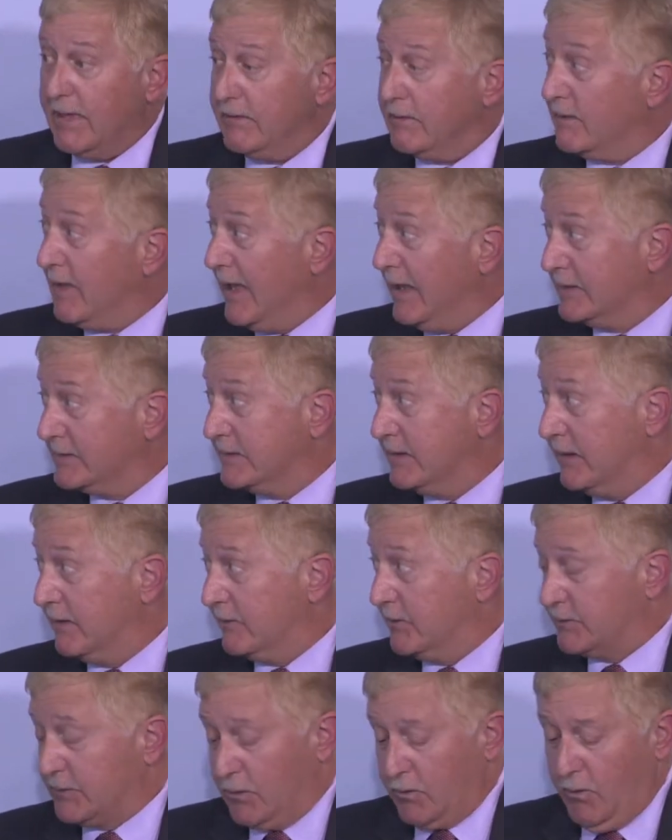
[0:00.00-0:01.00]
Last thing,
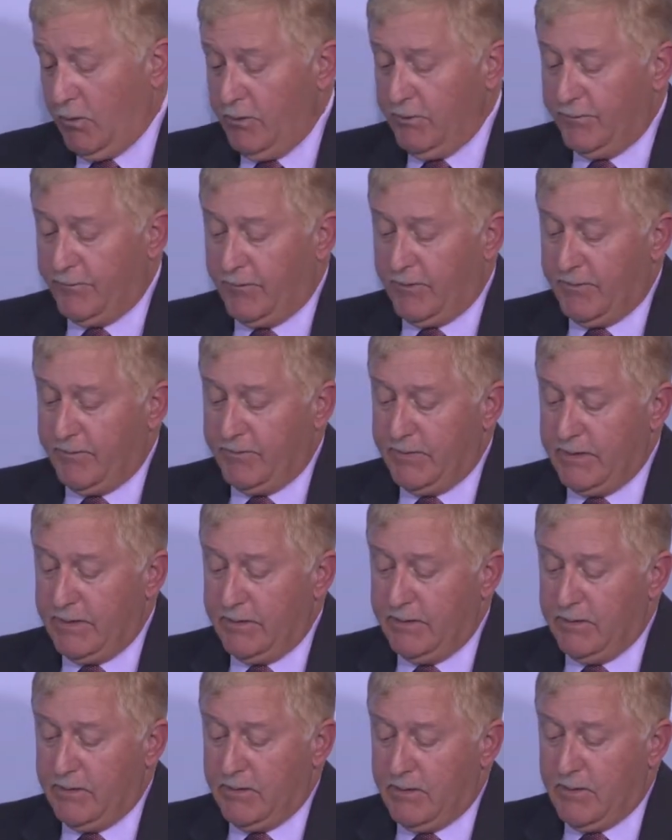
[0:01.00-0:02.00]
there's a quote from
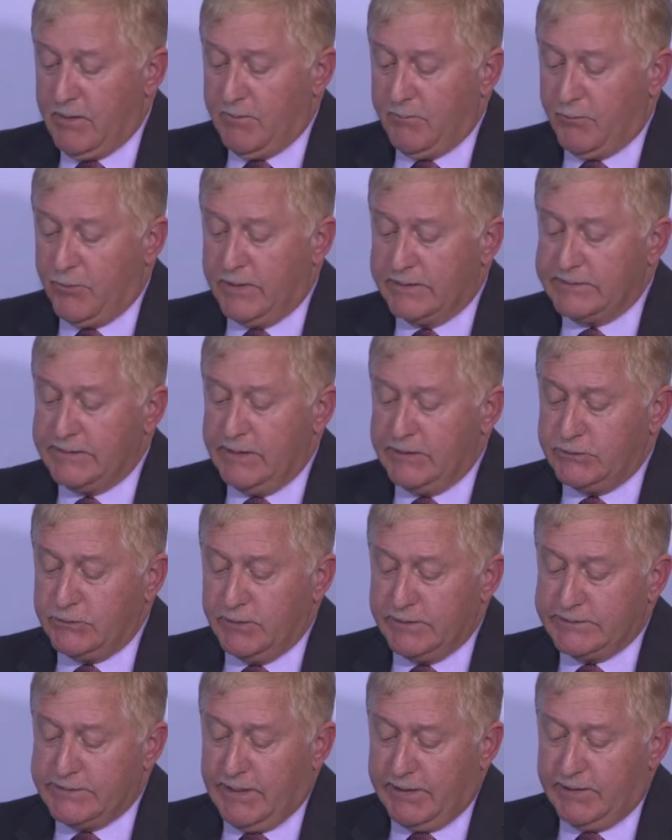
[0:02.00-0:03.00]
the Presidential
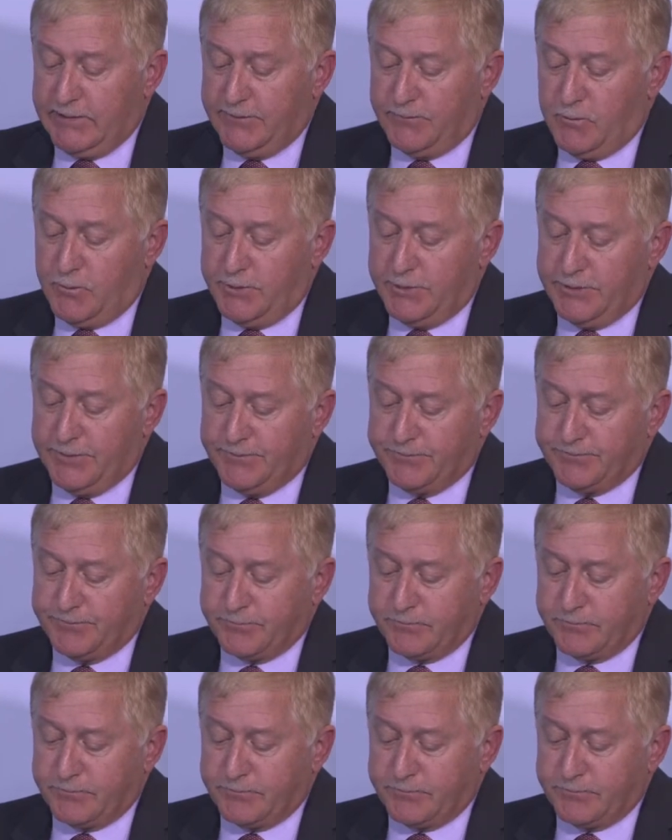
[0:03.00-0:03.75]
Executive Order